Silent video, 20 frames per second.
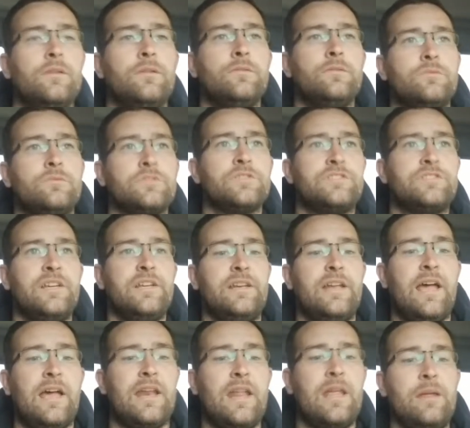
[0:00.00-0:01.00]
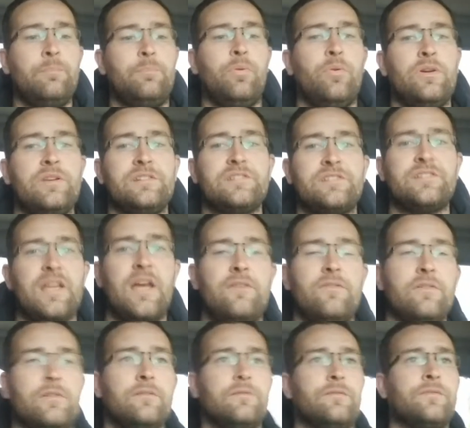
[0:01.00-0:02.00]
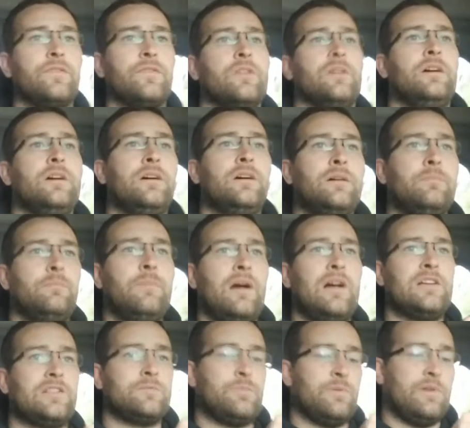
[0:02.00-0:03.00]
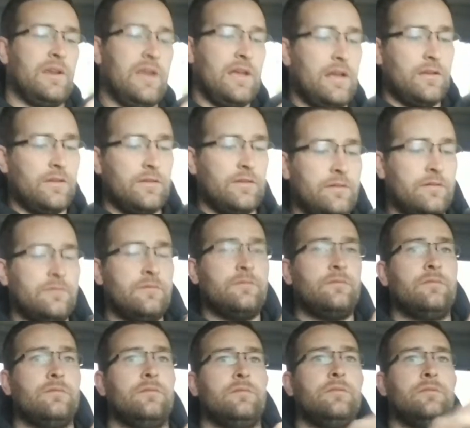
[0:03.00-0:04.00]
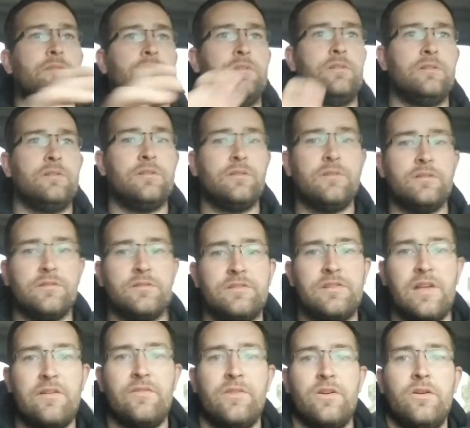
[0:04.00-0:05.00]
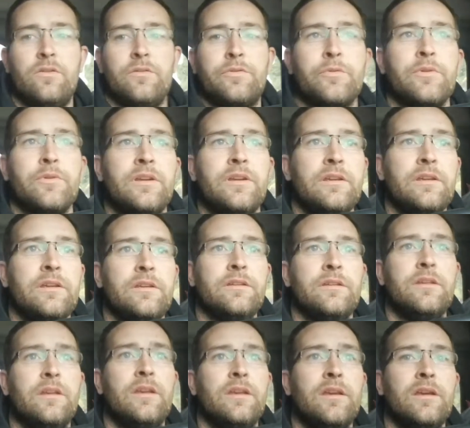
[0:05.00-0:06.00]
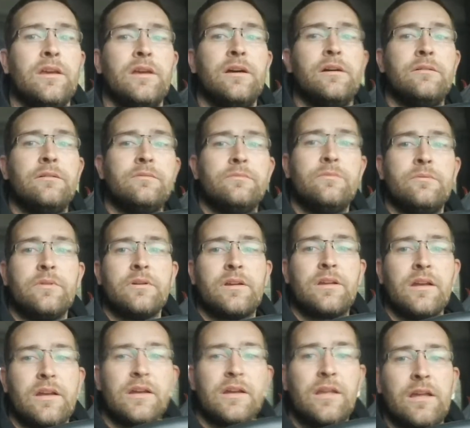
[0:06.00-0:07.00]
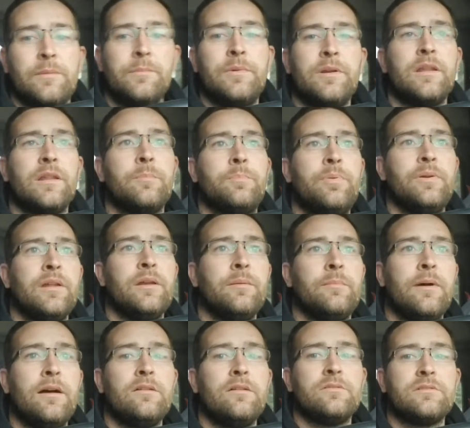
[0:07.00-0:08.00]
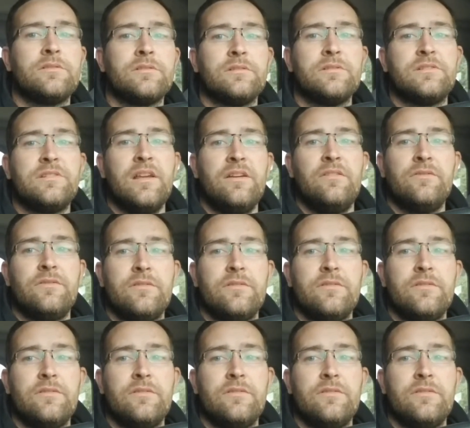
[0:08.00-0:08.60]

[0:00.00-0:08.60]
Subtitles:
We're sitting at 8.7 for the miles per gallon. 703. Yeah, we're gonna come into the pit about 7.